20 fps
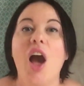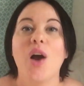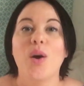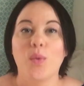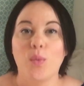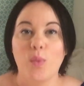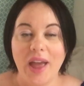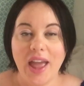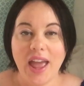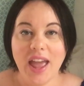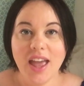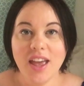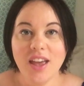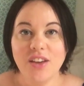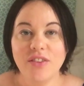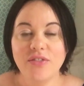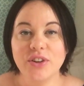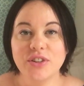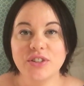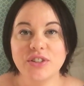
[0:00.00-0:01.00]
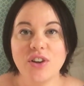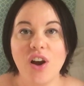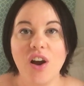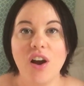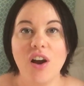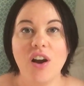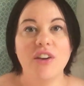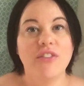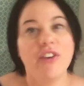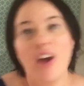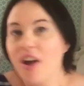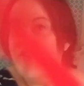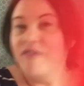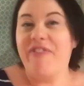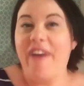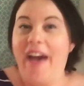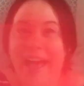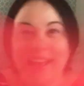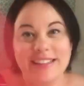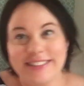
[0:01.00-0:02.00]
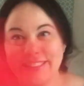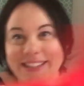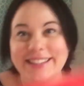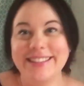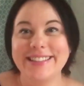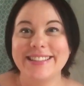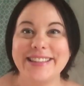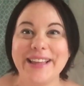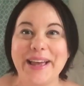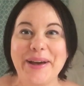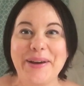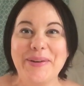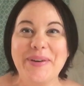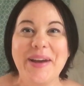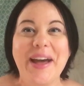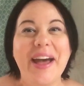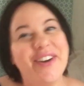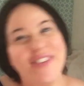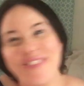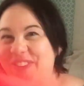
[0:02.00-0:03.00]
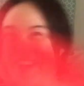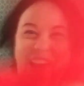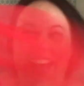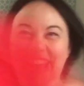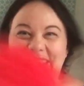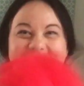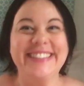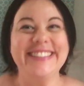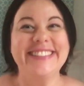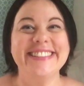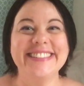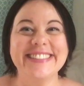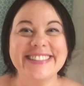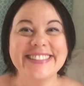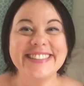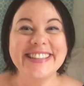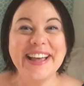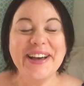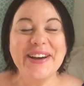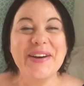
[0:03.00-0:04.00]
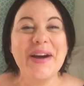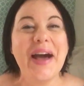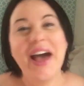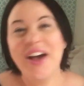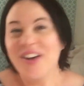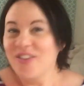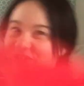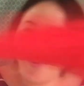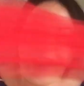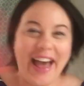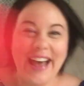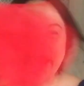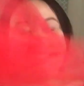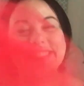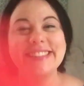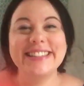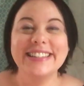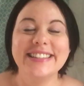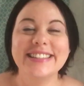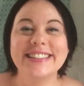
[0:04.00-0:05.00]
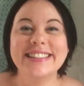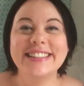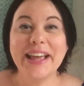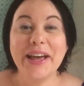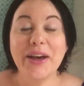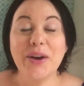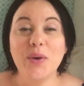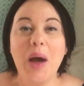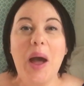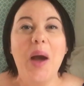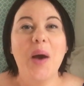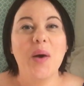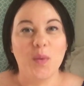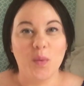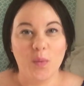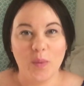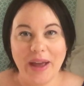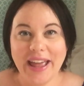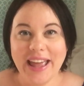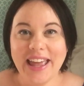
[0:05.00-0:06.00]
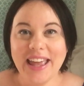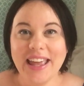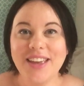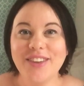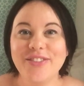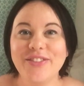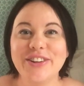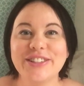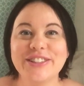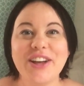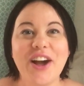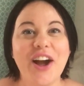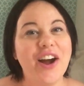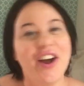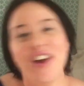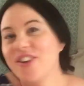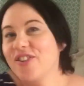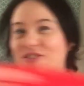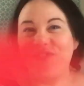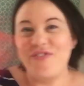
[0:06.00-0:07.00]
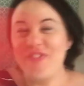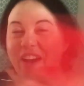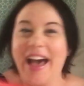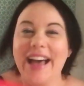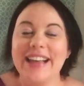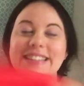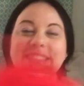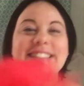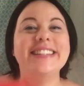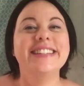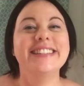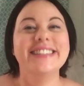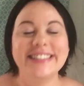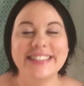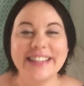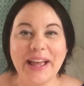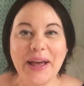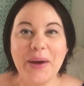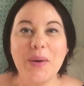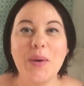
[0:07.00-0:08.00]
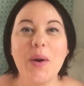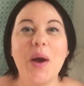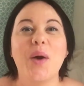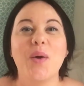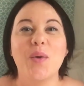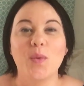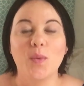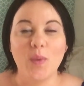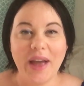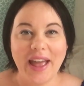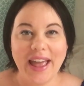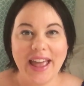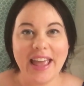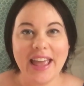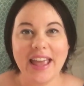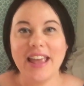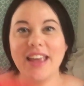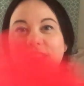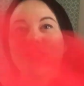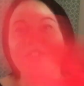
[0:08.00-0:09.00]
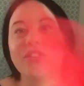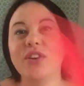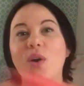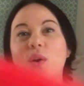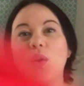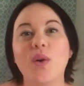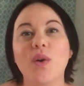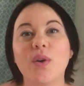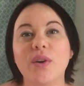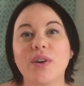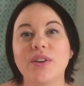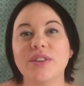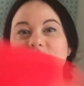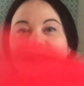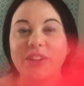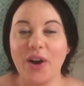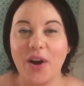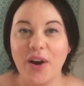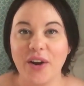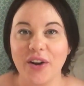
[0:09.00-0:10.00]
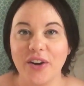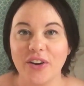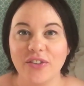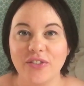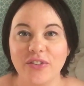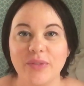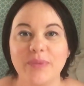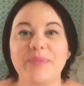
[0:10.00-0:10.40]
Wave your scarf fast and slow, fast and slow, fast and slow. Wave your scarf fast and slow, wave your scarf.